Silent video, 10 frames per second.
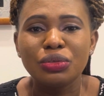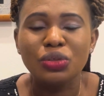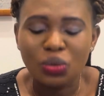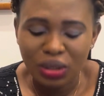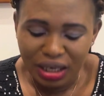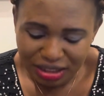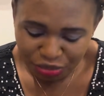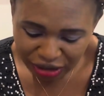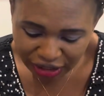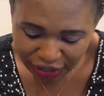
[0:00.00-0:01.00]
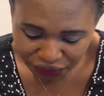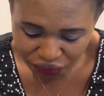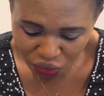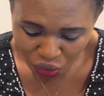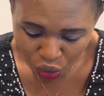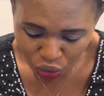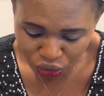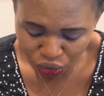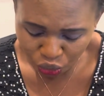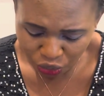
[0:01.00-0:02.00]
So let's be careful
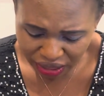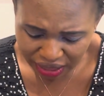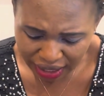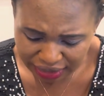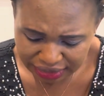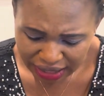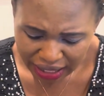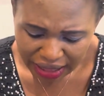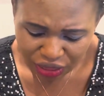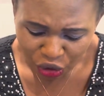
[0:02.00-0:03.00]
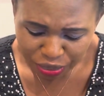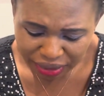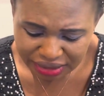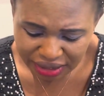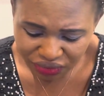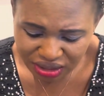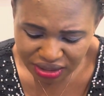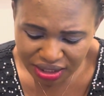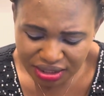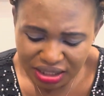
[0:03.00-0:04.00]
also with that. Number 7
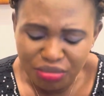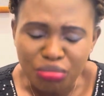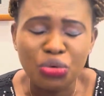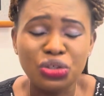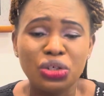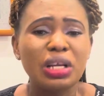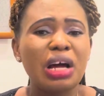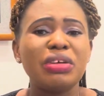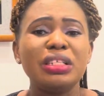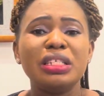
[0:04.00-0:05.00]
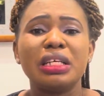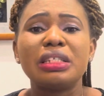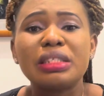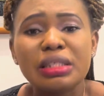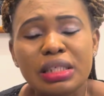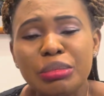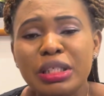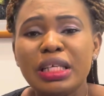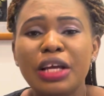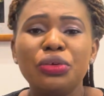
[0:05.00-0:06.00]
says emotional readiness. Let me
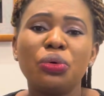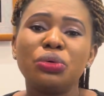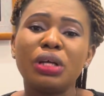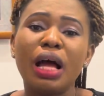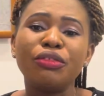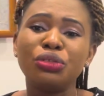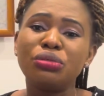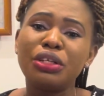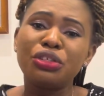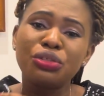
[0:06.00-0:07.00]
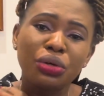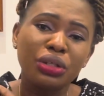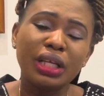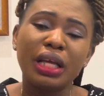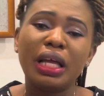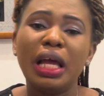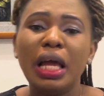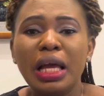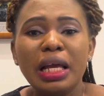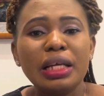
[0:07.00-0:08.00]
tell you, to have children is
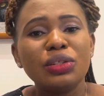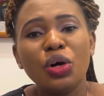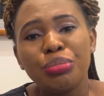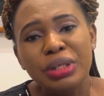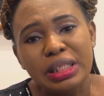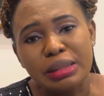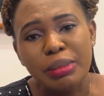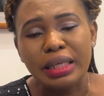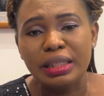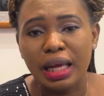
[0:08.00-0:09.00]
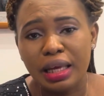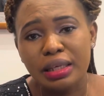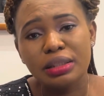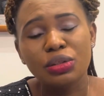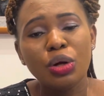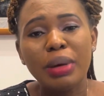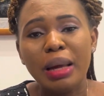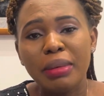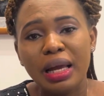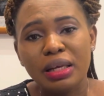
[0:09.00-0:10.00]
it's not beans, my dear. It's not
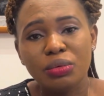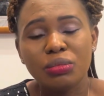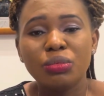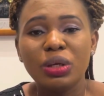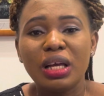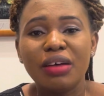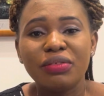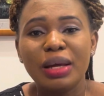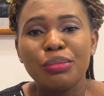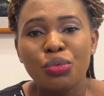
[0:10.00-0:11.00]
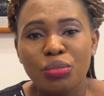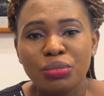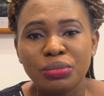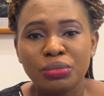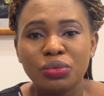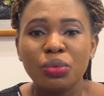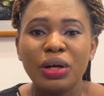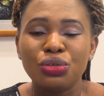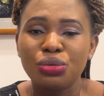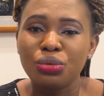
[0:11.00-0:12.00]
my we have them
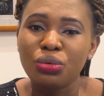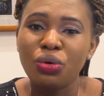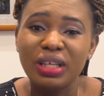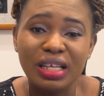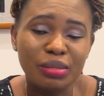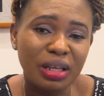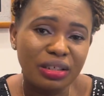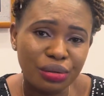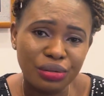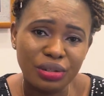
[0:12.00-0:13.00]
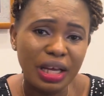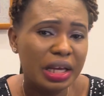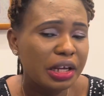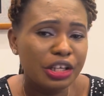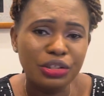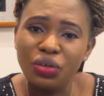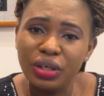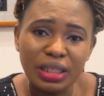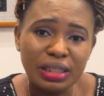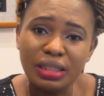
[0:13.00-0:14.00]
1, 2. God has blessed us. It's not
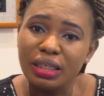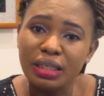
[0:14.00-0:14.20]
easy.